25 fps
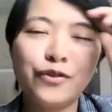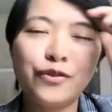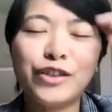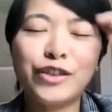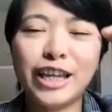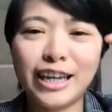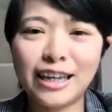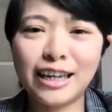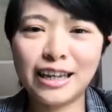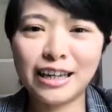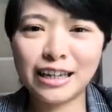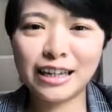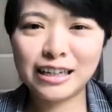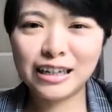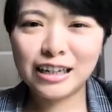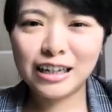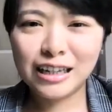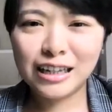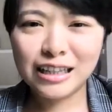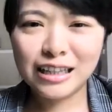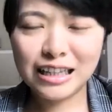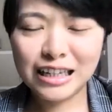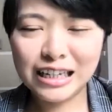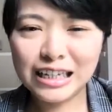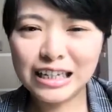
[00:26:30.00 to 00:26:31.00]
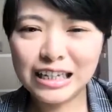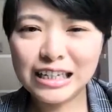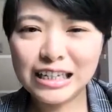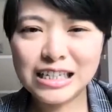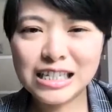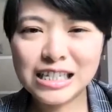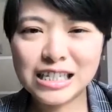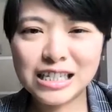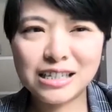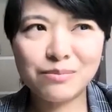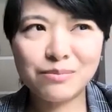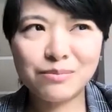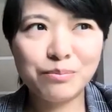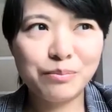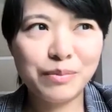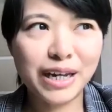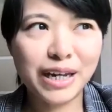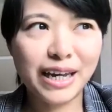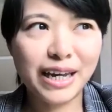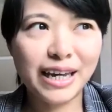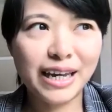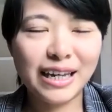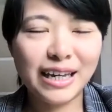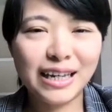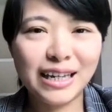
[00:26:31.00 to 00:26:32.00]
think this
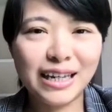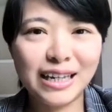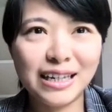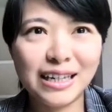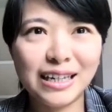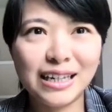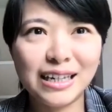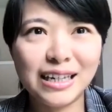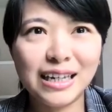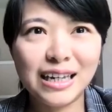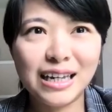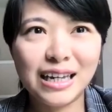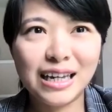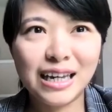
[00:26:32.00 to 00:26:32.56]
may